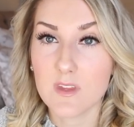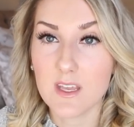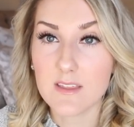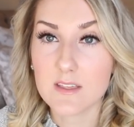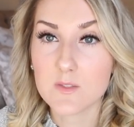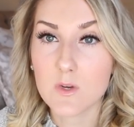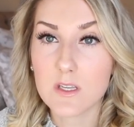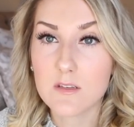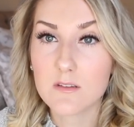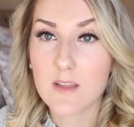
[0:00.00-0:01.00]
get this
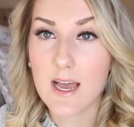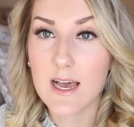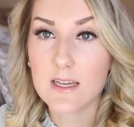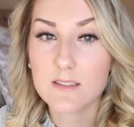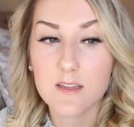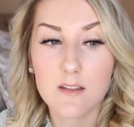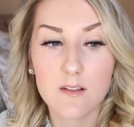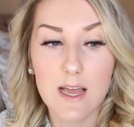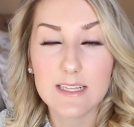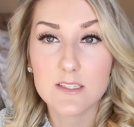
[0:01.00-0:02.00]
one that has the
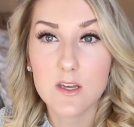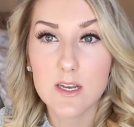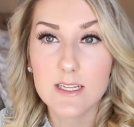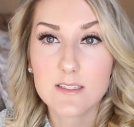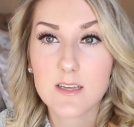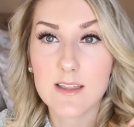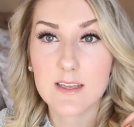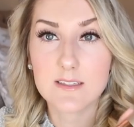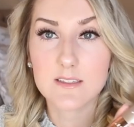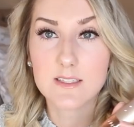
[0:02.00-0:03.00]
lights on it. I
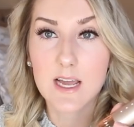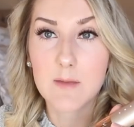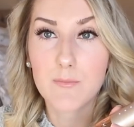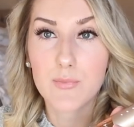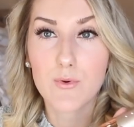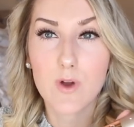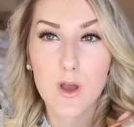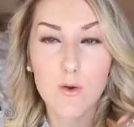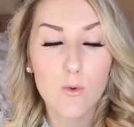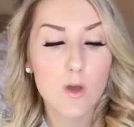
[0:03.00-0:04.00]
think it's the Time
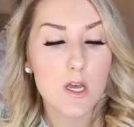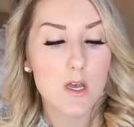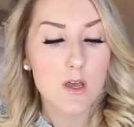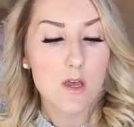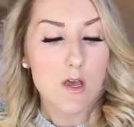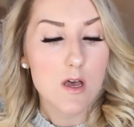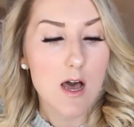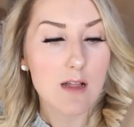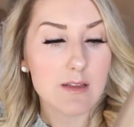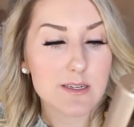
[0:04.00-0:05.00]
Pro.
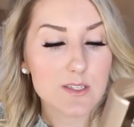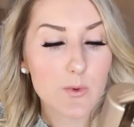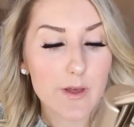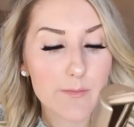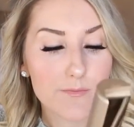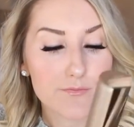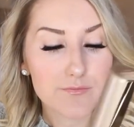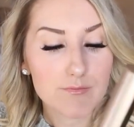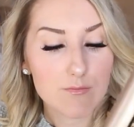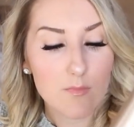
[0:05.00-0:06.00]
I'll link to it.
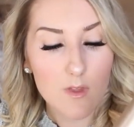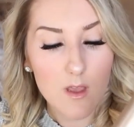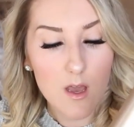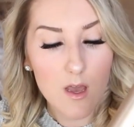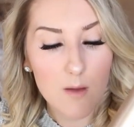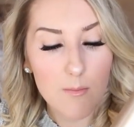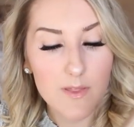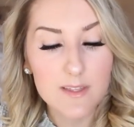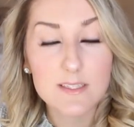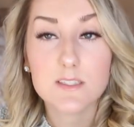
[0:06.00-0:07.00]

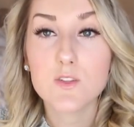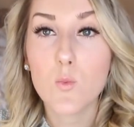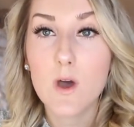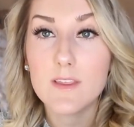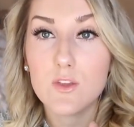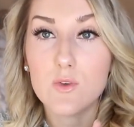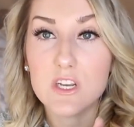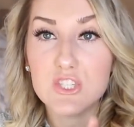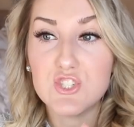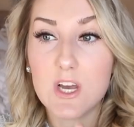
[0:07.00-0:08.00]
But this is the one that you can
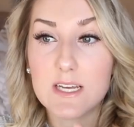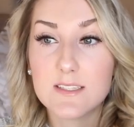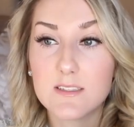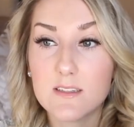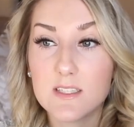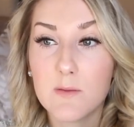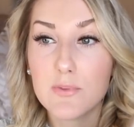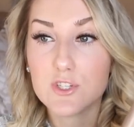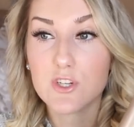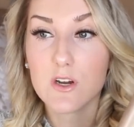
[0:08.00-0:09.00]
adjust the
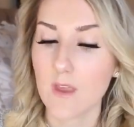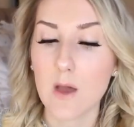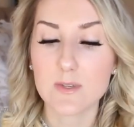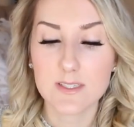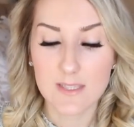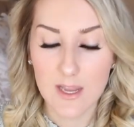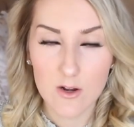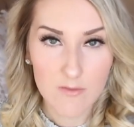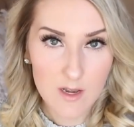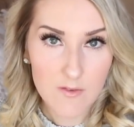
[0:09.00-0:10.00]
temperature. I was
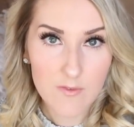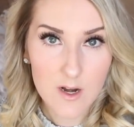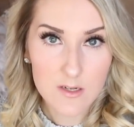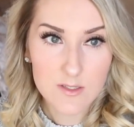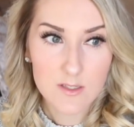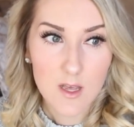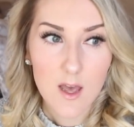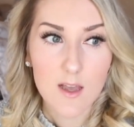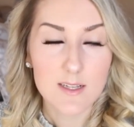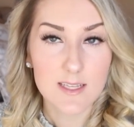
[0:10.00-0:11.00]
scared of it at first,
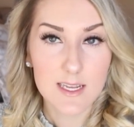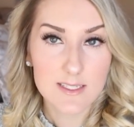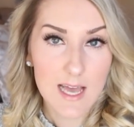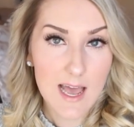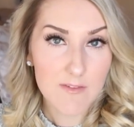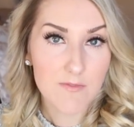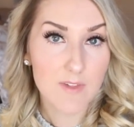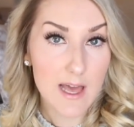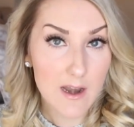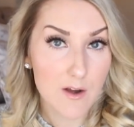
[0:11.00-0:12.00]
because like I said, I have a
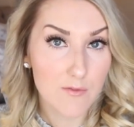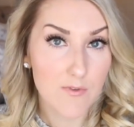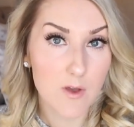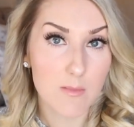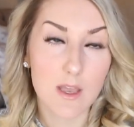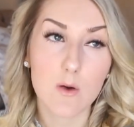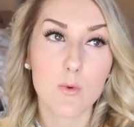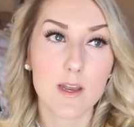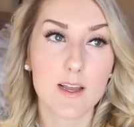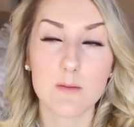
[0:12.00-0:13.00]
flat iron phobia
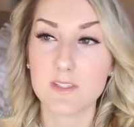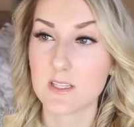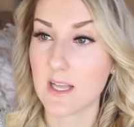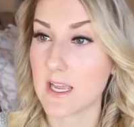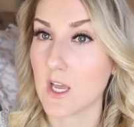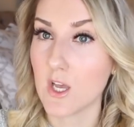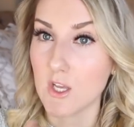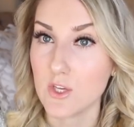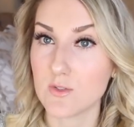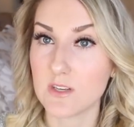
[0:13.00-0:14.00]
when it comes to like
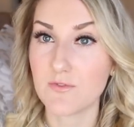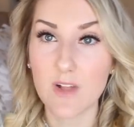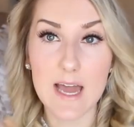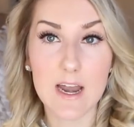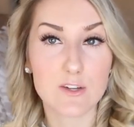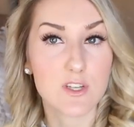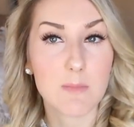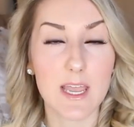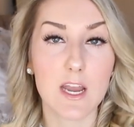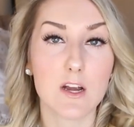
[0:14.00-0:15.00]
using flat irons on
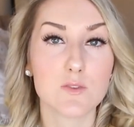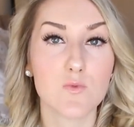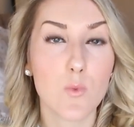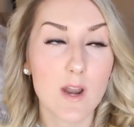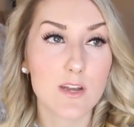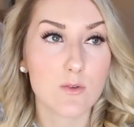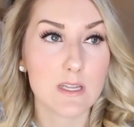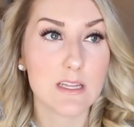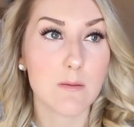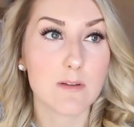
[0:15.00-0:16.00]
my hair, because for one, I don't
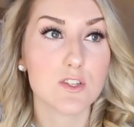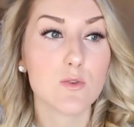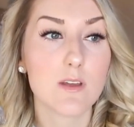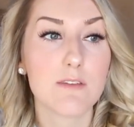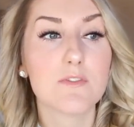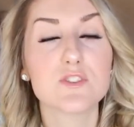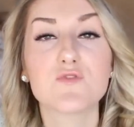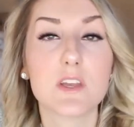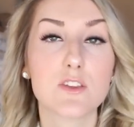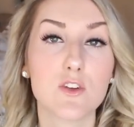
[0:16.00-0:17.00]
need them. Two, I
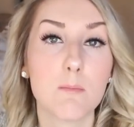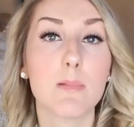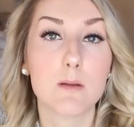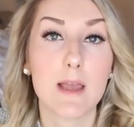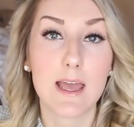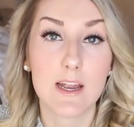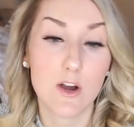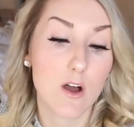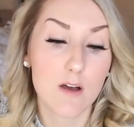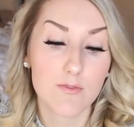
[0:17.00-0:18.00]
just feel like they're gonna burn my
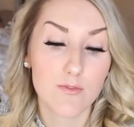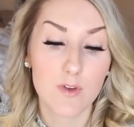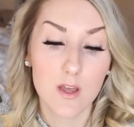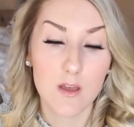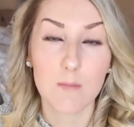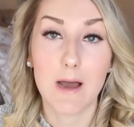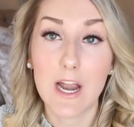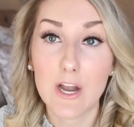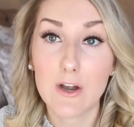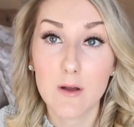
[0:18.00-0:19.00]
hair off. I
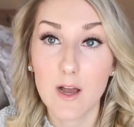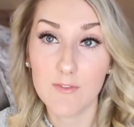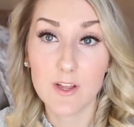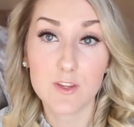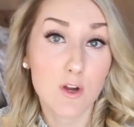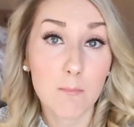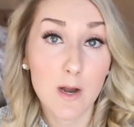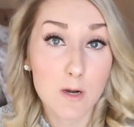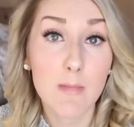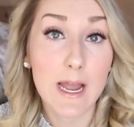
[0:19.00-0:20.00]
feel like they're gonna
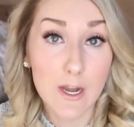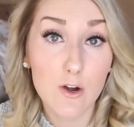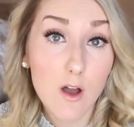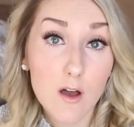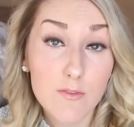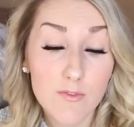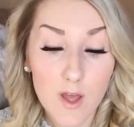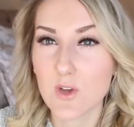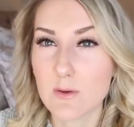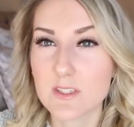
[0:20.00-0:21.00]
burn my hair off.
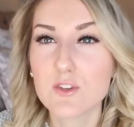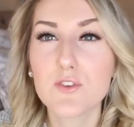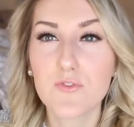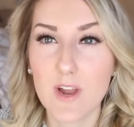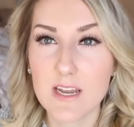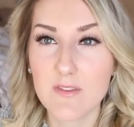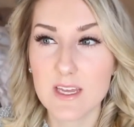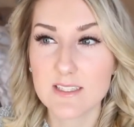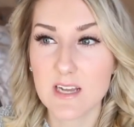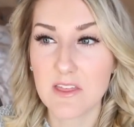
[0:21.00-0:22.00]
So I was a little afraid of
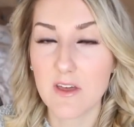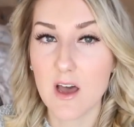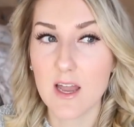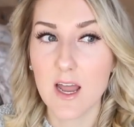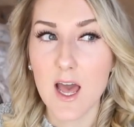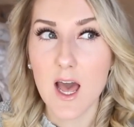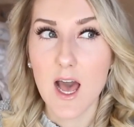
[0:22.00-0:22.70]
this, and I thought,